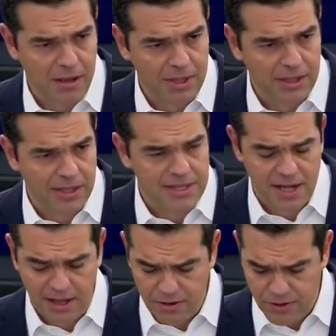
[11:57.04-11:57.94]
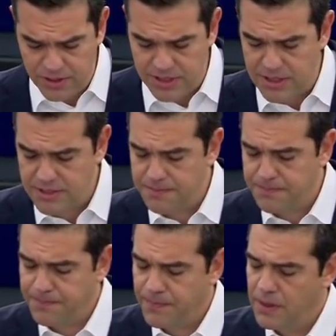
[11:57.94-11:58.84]
radical changes
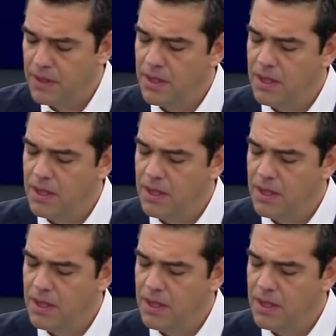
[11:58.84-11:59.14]
which will